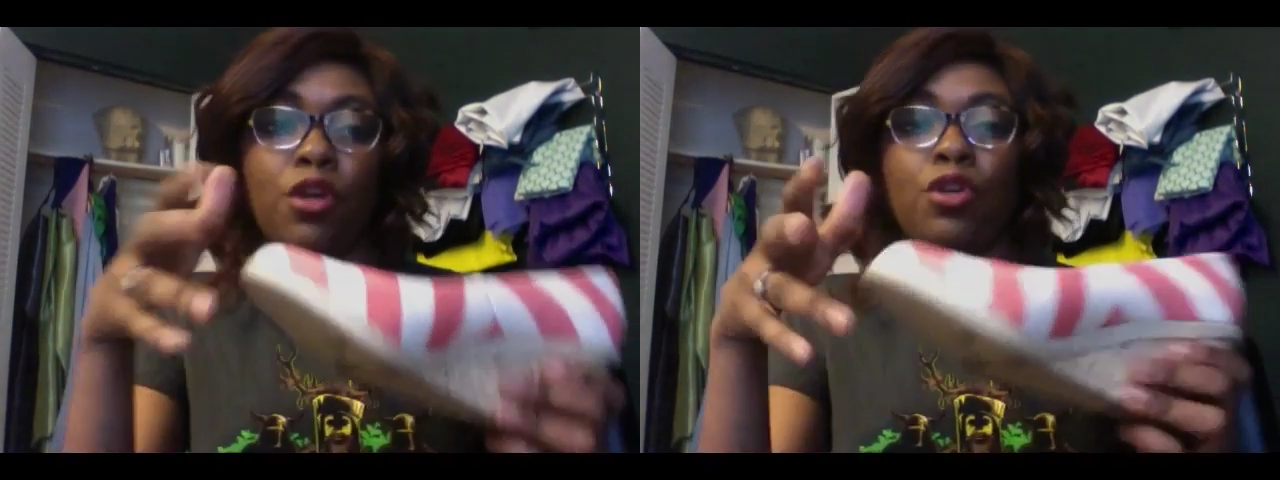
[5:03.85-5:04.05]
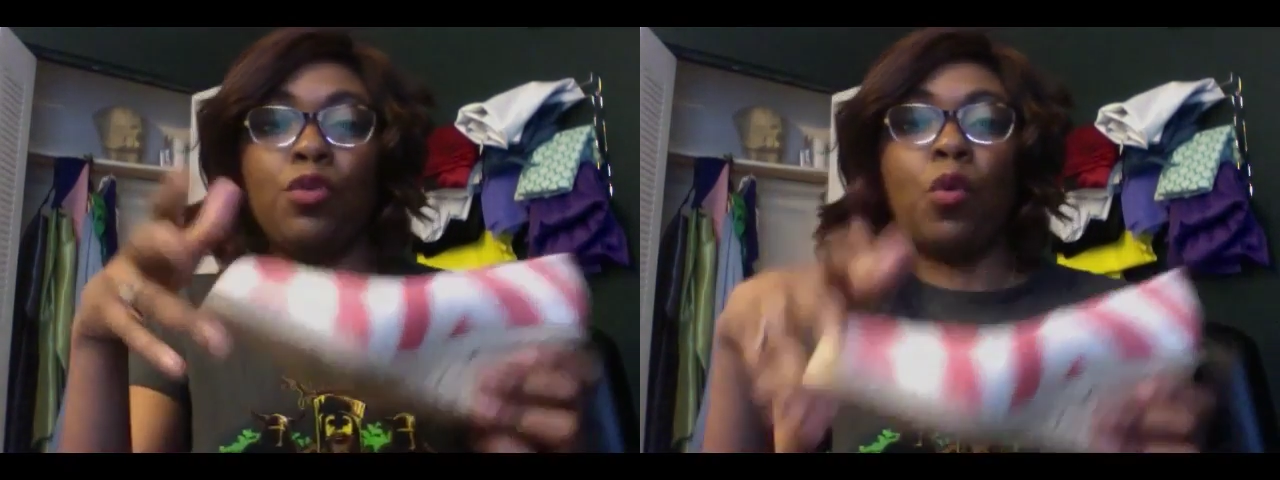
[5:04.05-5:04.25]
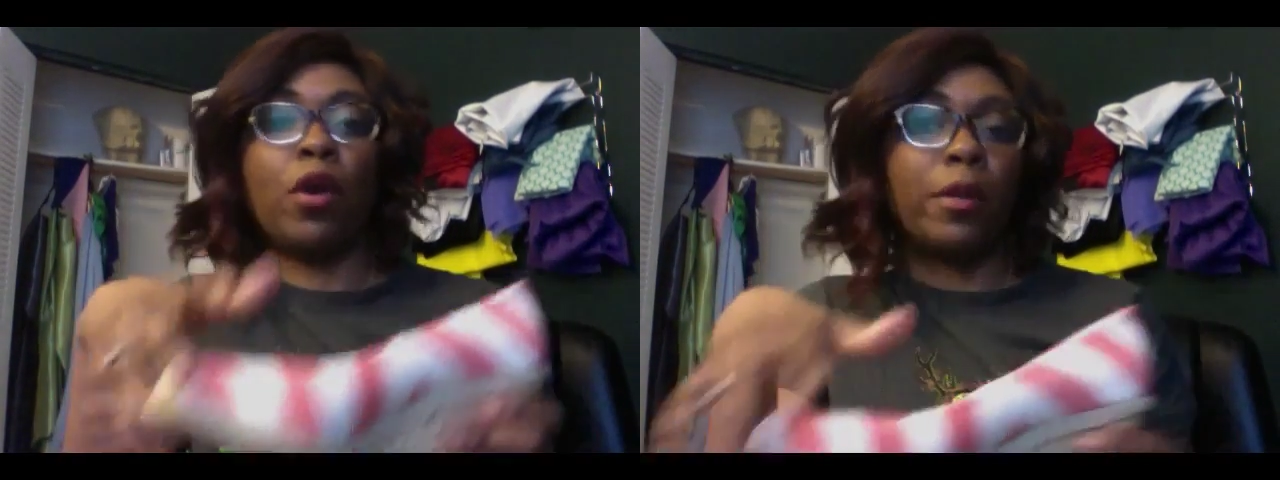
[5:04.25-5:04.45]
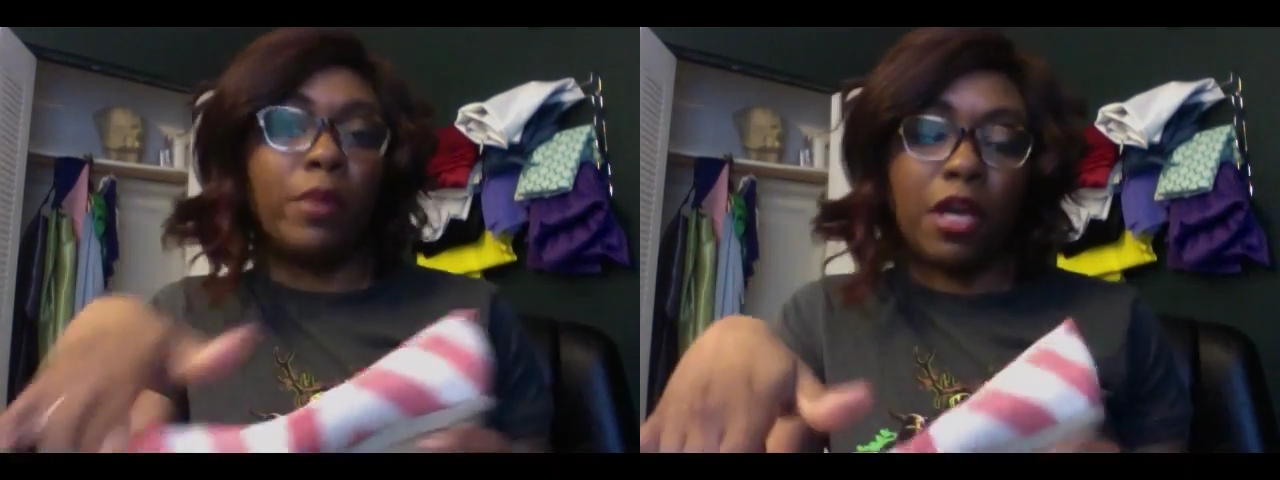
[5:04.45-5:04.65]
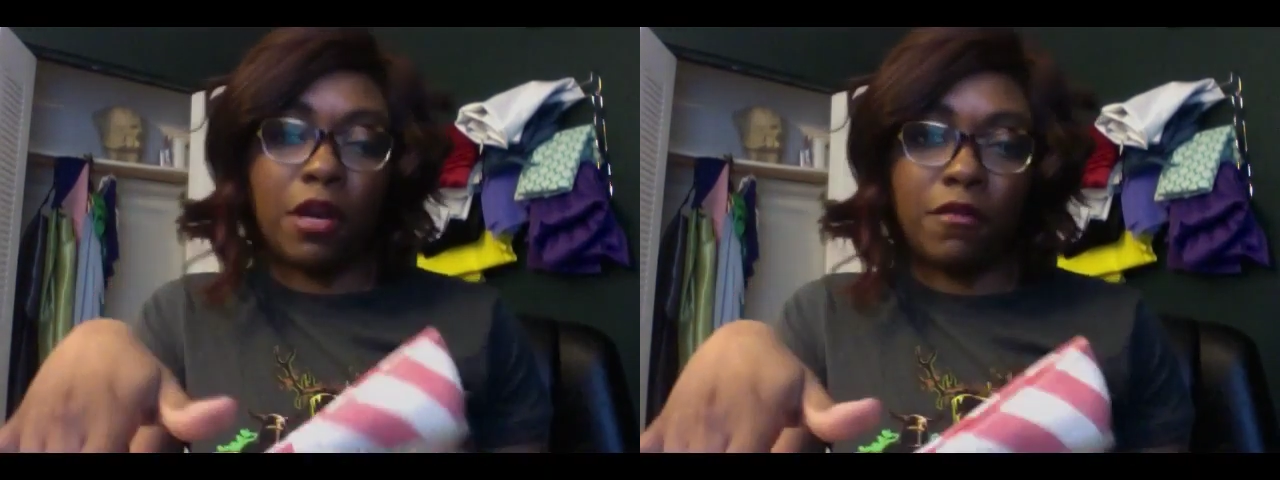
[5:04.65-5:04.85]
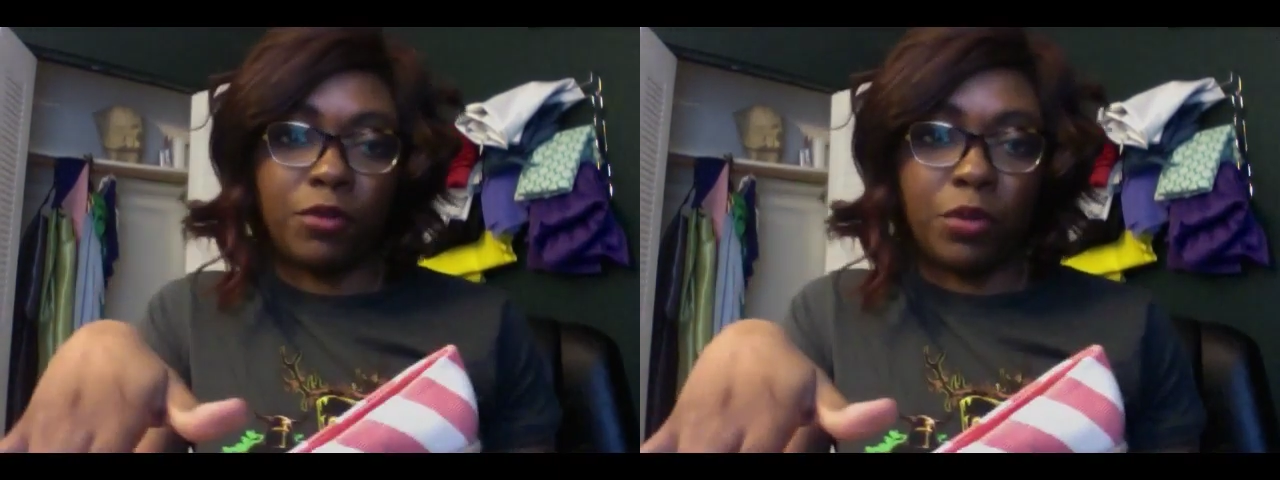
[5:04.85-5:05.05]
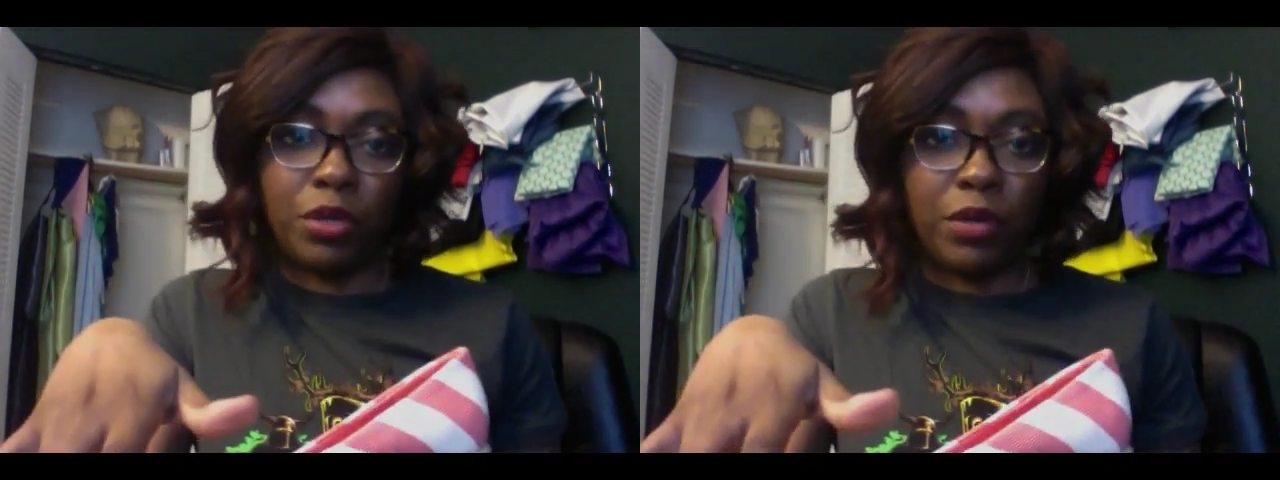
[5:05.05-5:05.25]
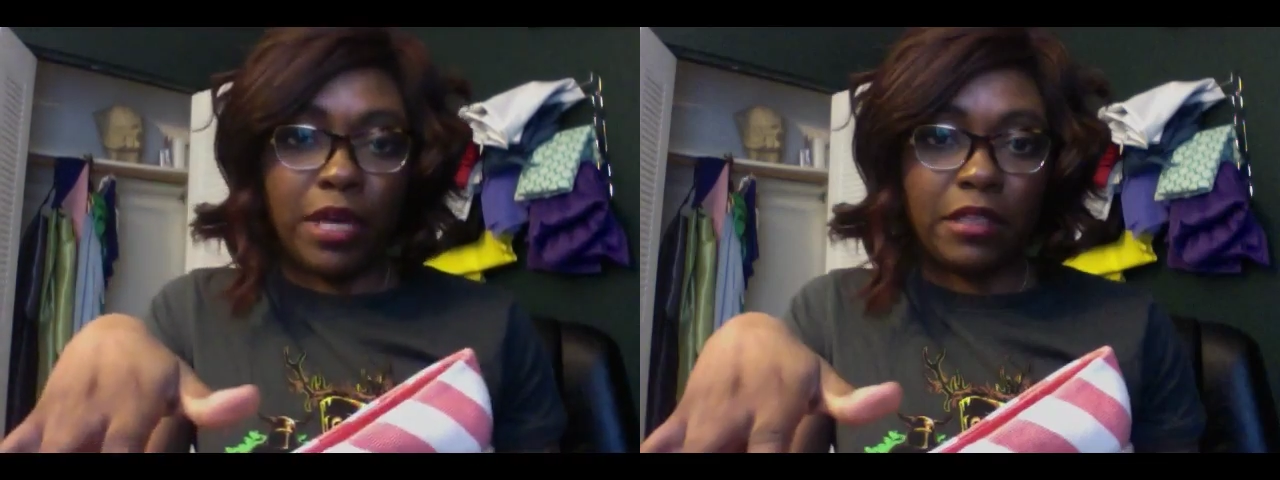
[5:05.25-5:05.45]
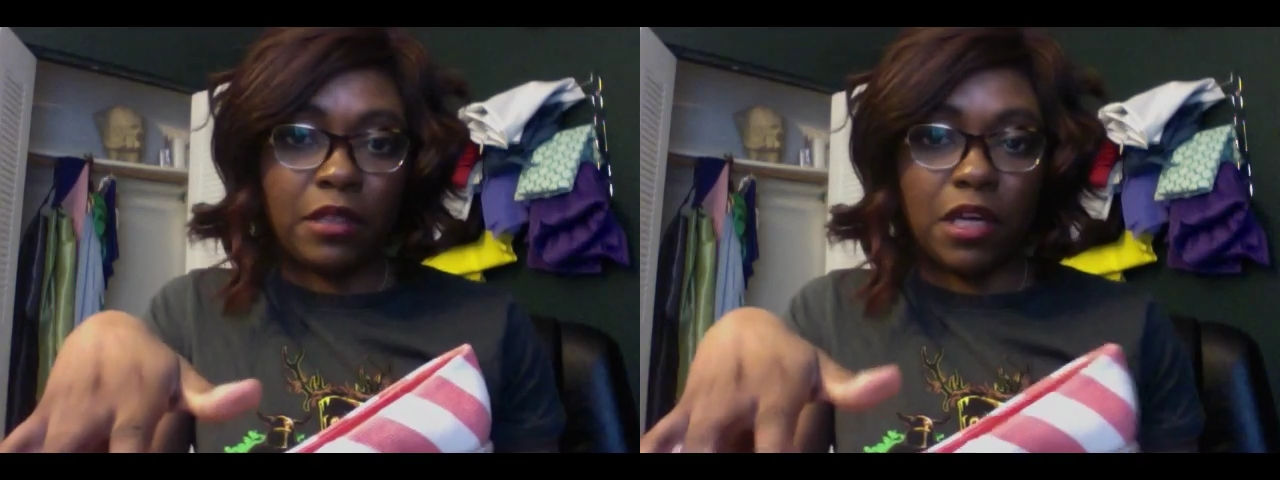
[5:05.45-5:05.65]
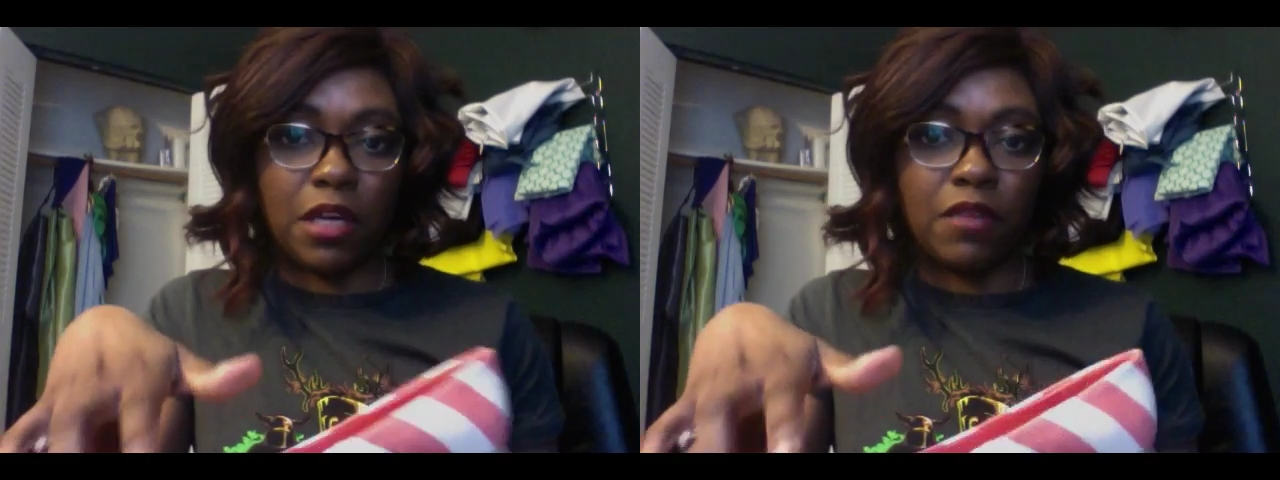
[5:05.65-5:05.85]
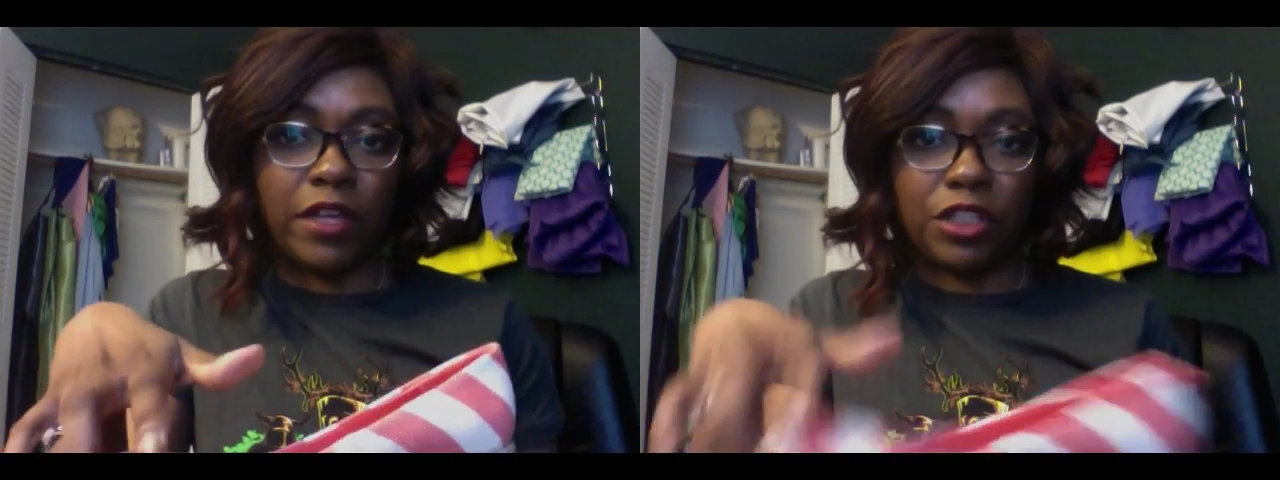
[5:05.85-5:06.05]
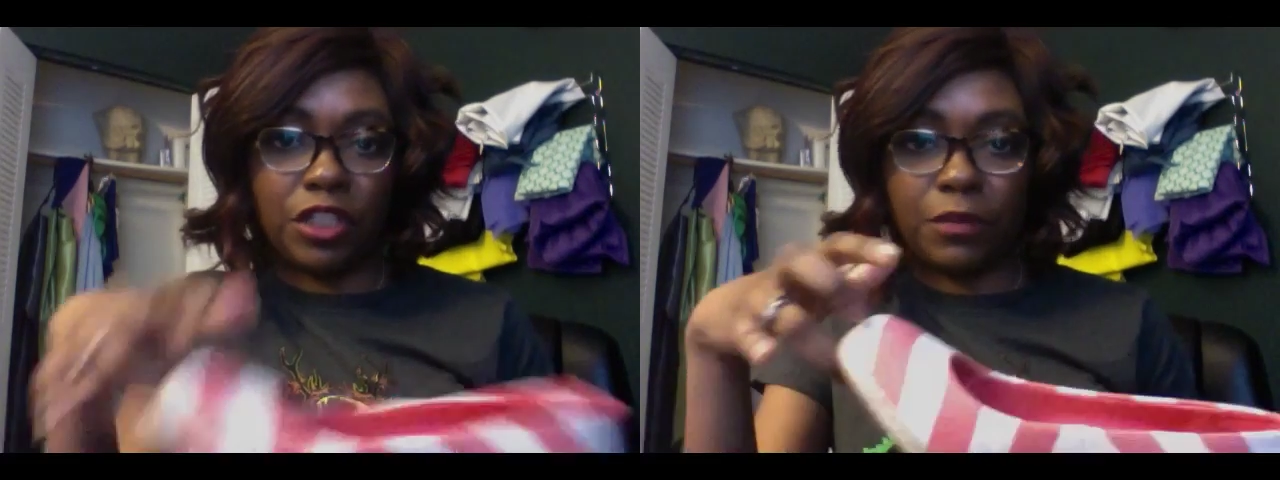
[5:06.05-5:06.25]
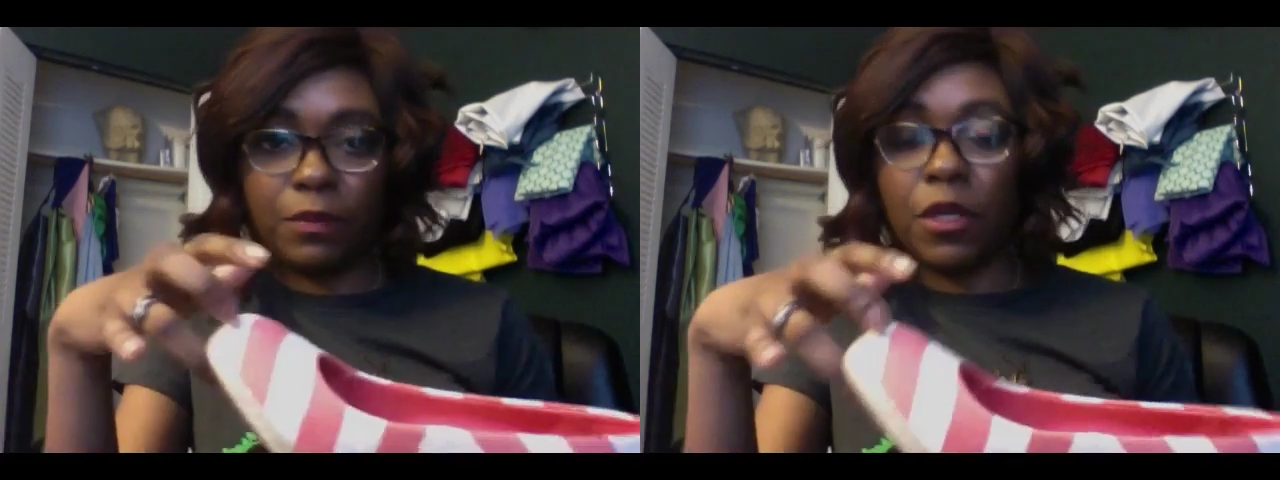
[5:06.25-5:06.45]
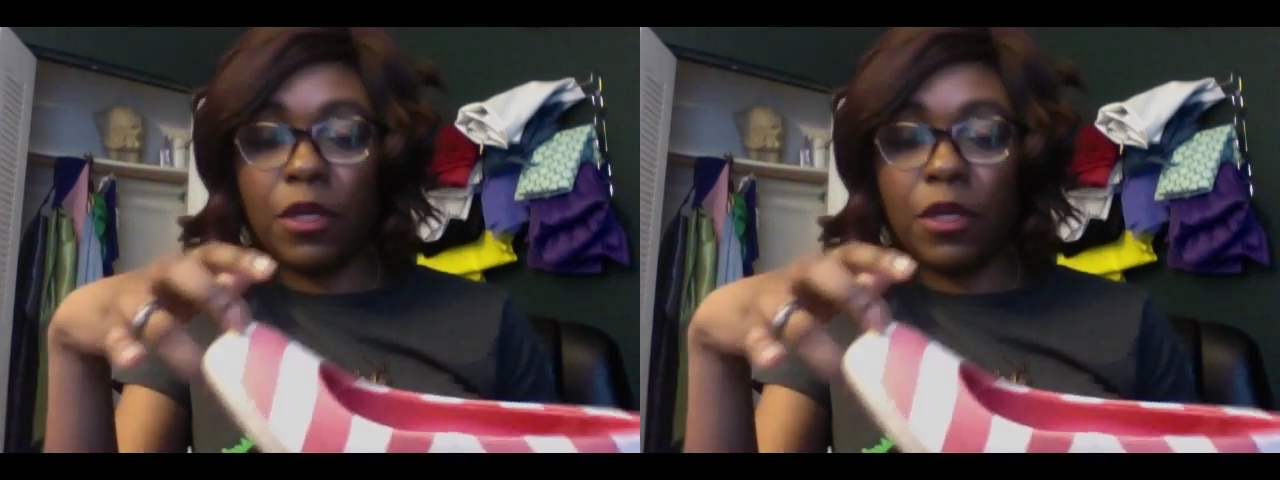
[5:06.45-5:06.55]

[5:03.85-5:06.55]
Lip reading: You want to be comfortable when you get to a convention.